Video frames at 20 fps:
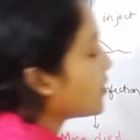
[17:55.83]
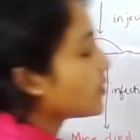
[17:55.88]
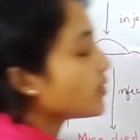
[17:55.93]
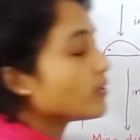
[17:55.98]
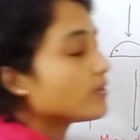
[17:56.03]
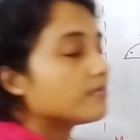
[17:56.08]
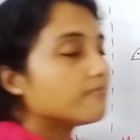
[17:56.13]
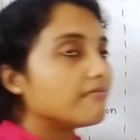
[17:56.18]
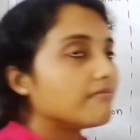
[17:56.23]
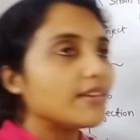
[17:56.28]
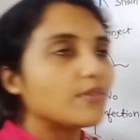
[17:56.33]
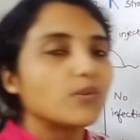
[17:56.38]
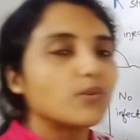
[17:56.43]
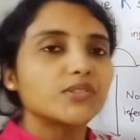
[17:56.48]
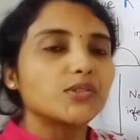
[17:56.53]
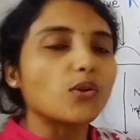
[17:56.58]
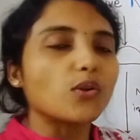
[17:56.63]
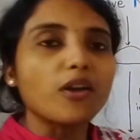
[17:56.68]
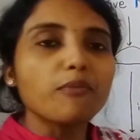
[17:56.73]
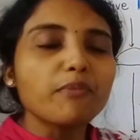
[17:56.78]
So it
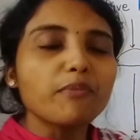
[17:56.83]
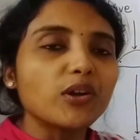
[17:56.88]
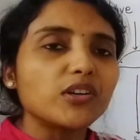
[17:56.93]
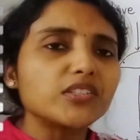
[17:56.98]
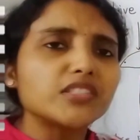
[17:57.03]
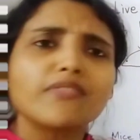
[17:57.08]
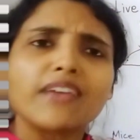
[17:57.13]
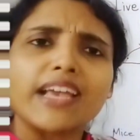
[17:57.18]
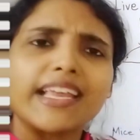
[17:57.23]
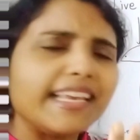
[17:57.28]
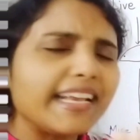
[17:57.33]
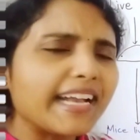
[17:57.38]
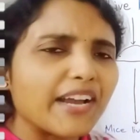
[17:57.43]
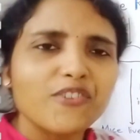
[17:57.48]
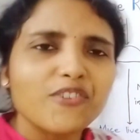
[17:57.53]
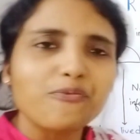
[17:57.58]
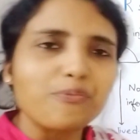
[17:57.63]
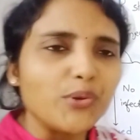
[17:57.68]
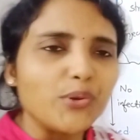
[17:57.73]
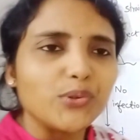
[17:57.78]
was not because of any
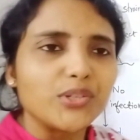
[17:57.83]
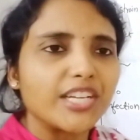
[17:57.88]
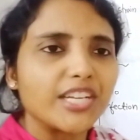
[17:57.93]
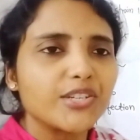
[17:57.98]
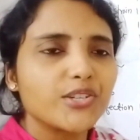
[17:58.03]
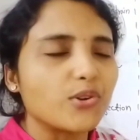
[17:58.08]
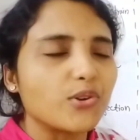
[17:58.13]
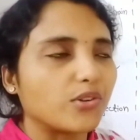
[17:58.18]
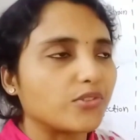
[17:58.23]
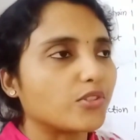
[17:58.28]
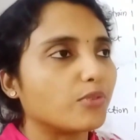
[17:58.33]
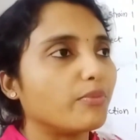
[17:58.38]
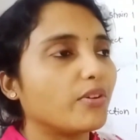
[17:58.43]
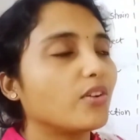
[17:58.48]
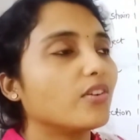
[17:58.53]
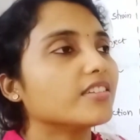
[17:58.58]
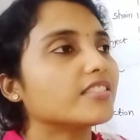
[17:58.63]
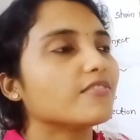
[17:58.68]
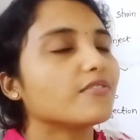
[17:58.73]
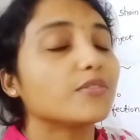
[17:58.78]
kind of mutation also,
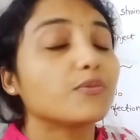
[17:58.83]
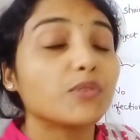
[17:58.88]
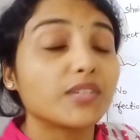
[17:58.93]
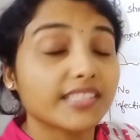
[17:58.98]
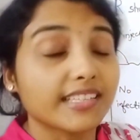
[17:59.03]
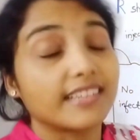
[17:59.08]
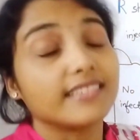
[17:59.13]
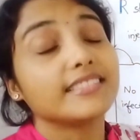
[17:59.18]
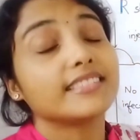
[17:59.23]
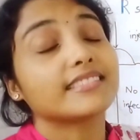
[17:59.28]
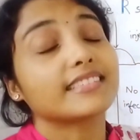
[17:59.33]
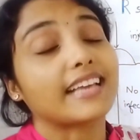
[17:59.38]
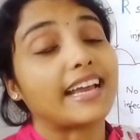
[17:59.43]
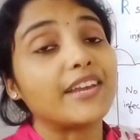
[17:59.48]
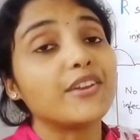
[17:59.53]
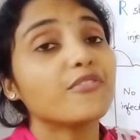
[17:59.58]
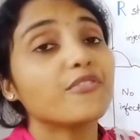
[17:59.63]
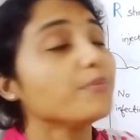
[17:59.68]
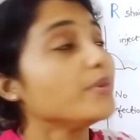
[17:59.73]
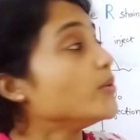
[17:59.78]
because if it was
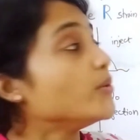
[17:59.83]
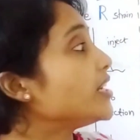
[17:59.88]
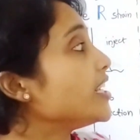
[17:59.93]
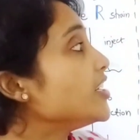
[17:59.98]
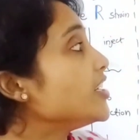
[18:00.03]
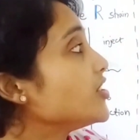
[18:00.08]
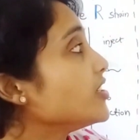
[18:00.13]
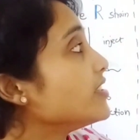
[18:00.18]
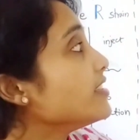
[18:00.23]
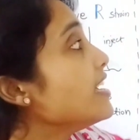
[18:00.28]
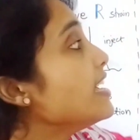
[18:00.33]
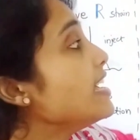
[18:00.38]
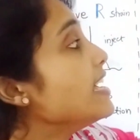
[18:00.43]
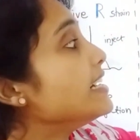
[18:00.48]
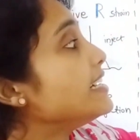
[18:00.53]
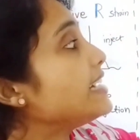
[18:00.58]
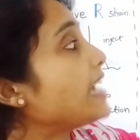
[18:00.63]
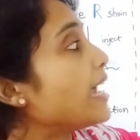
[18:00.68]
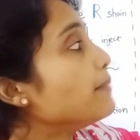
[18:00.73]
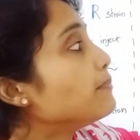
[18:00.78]
kind of mutation,
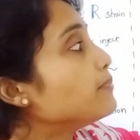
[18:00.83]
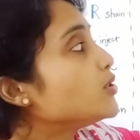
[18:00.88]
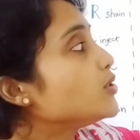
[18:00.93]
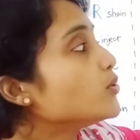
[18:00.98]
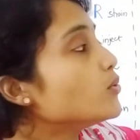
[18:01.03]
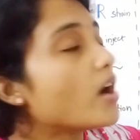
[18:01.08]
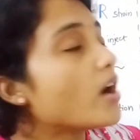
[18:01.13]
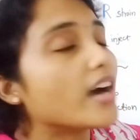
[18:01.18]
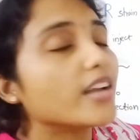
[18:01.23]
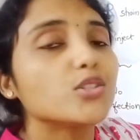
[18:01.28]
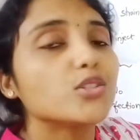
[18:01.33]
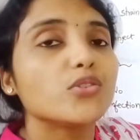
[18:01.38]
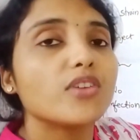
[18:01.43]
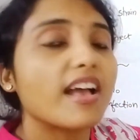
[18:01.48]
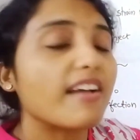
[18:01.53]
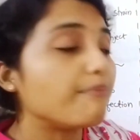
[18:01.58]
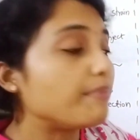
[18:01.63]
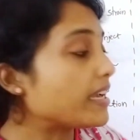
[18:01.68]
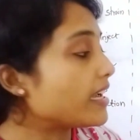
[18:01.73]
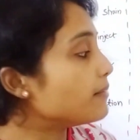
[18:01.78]
type 2R should
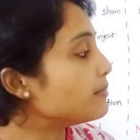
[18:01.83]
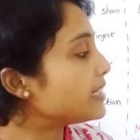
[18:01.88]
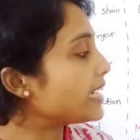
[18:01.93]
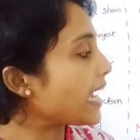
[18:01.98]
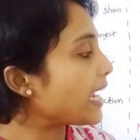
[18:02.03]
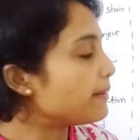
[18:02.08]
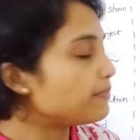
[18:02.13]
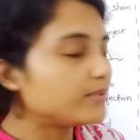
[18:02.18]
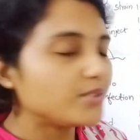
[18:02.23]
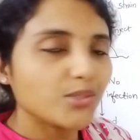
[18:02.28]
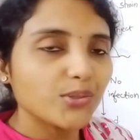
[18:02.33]
have become type